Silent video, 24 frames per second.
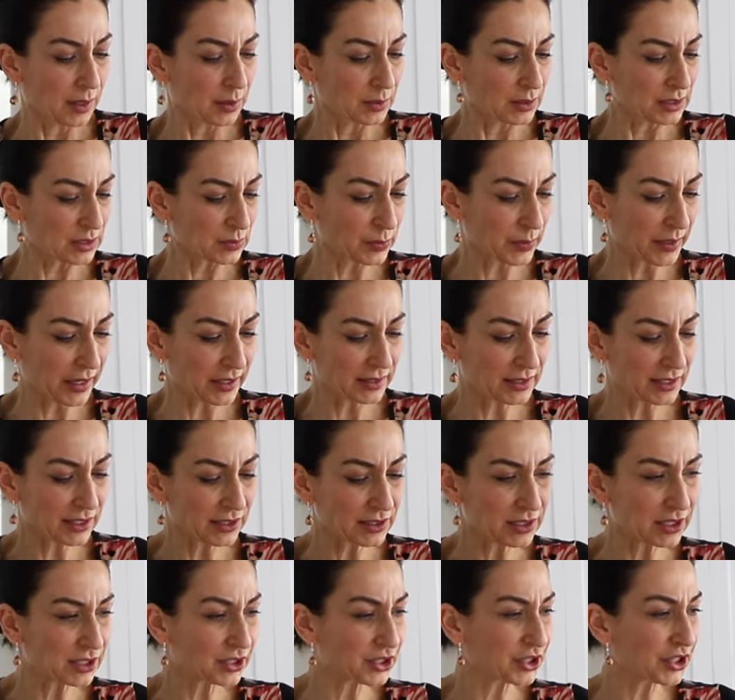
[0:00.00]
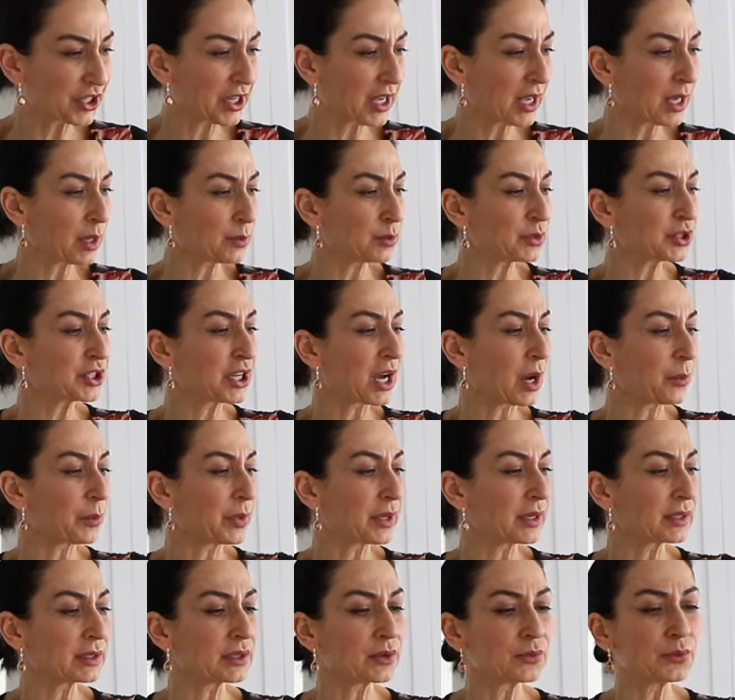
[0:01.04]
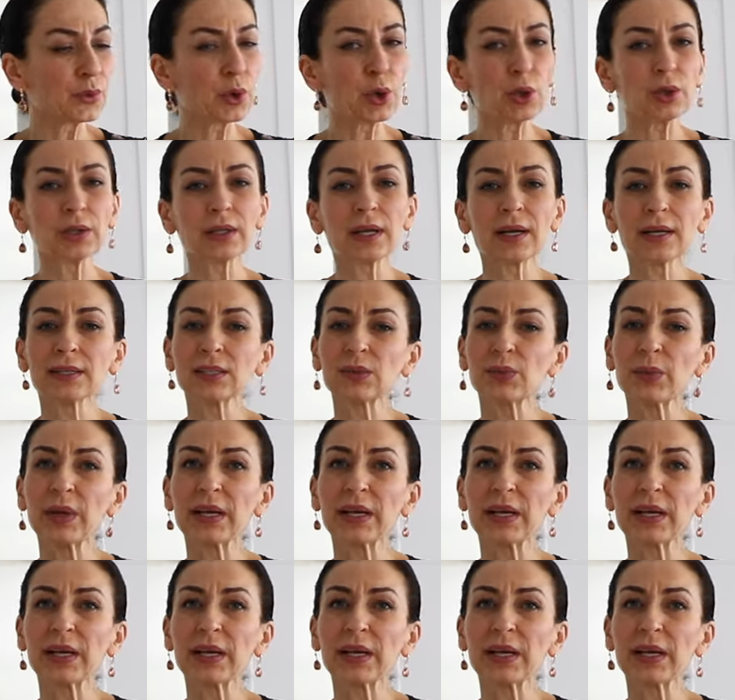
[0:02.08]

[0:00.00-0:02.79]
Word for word: spreading the jam, chopping the walnuts,